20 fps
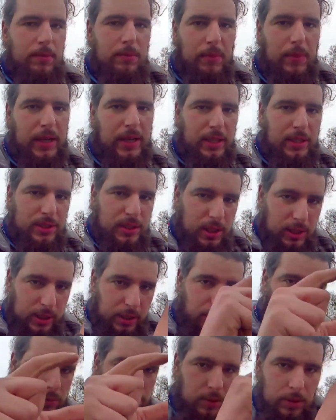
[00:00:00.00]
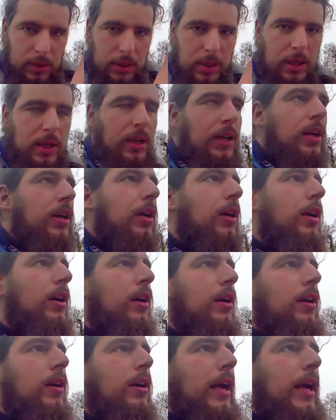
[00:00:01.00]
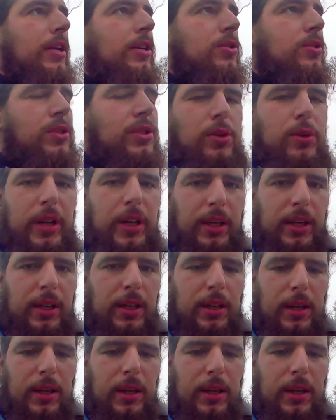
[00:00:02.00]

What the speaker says: minus the little extra screen.